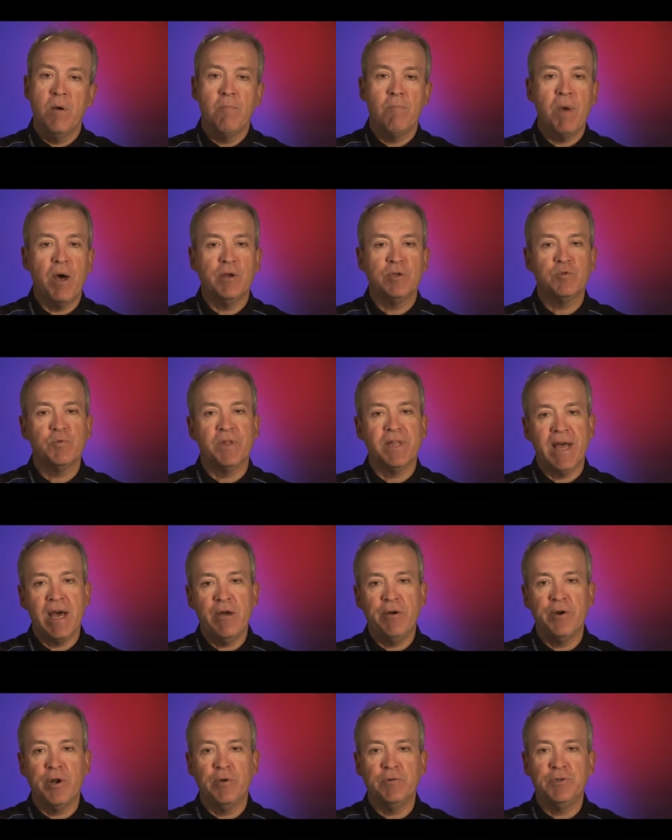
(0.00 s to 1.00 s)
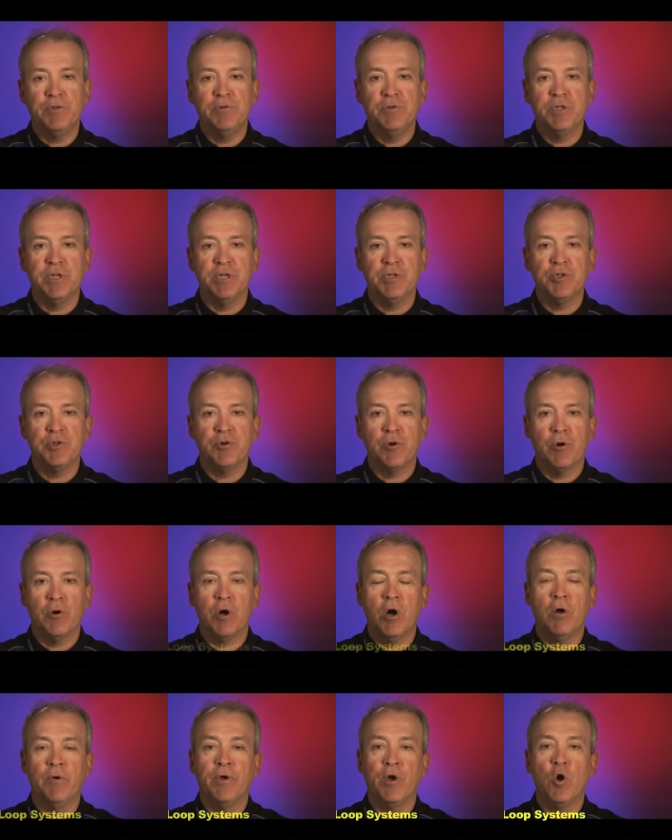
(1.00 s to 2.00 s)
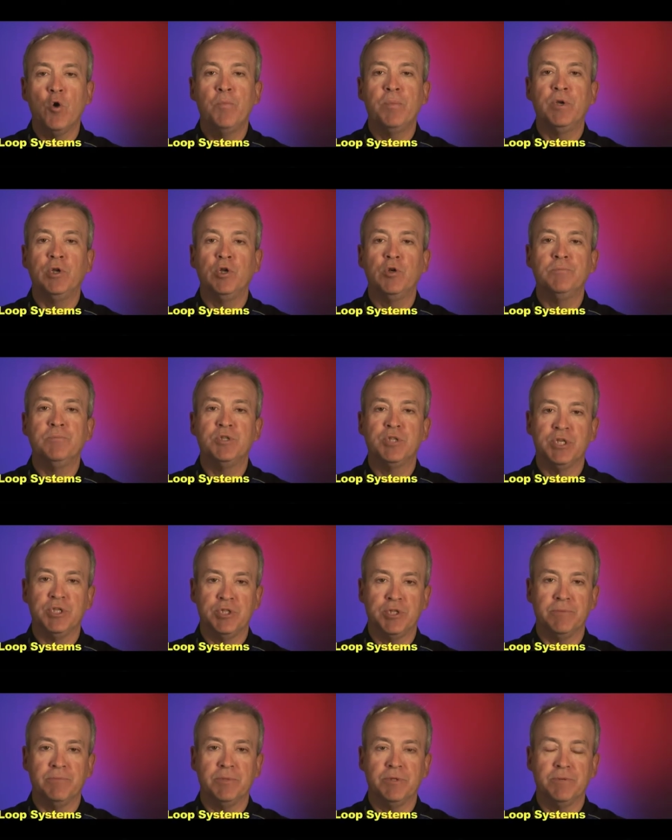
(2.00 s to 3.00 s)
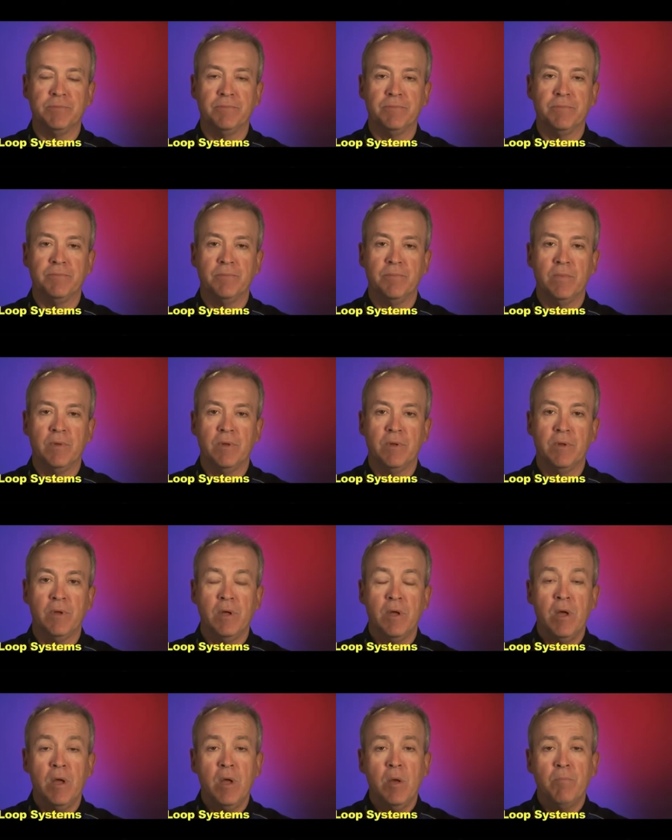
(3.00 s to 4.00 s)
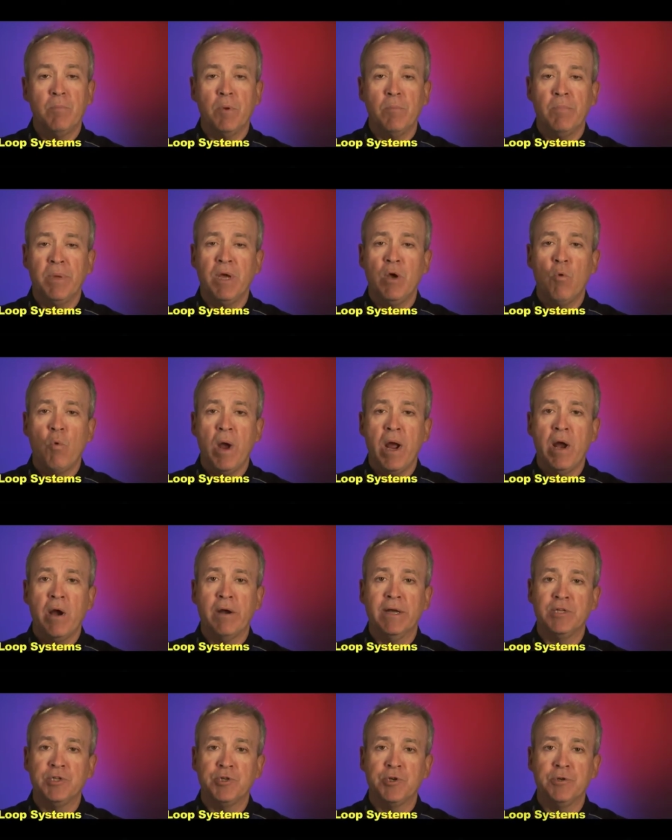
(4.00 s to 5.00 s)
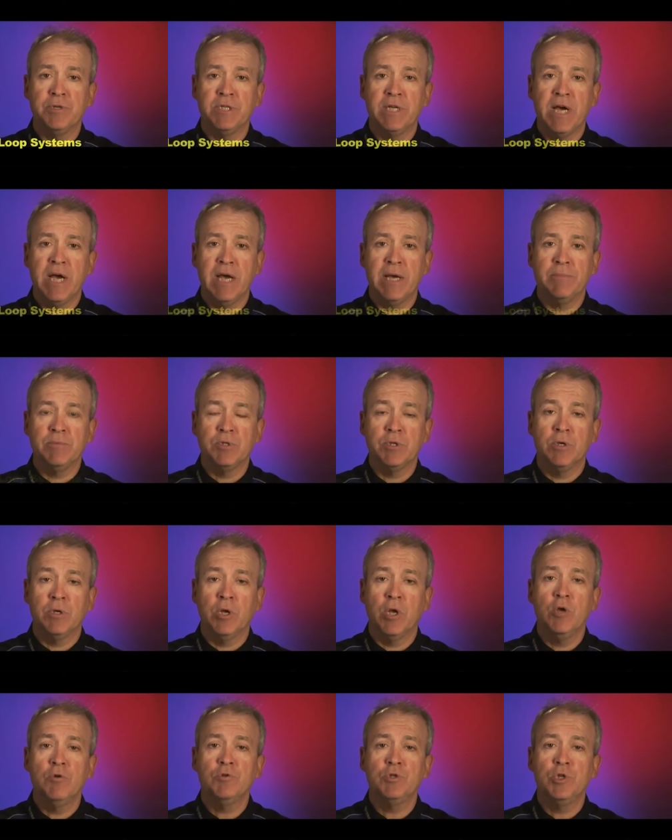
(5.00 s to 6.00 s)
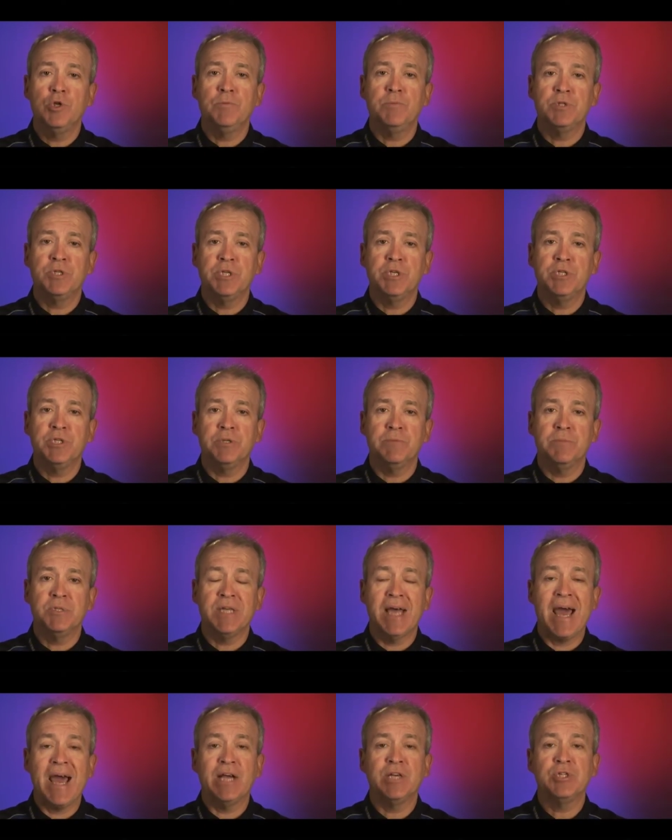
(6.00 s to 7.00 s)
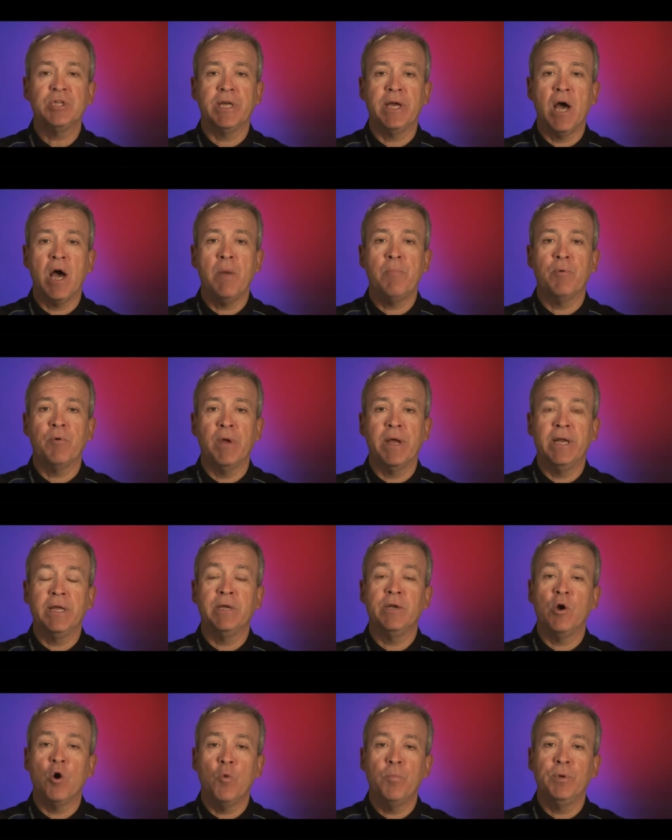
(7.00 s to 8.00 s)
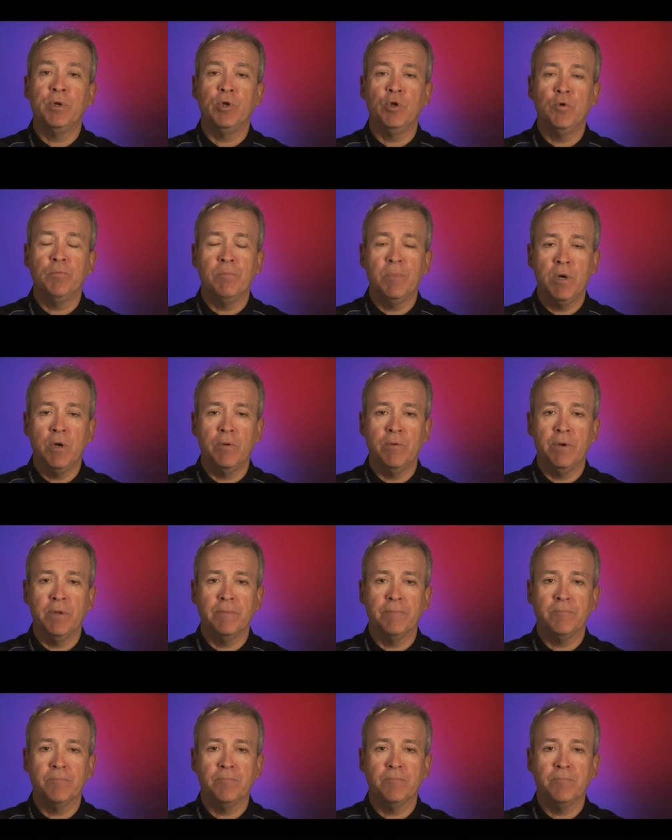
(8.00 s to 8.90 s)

Models without an O2 sensor are called open-loop systems. But be aware at certain times, closed-loop systems actually operate in open-loop mode.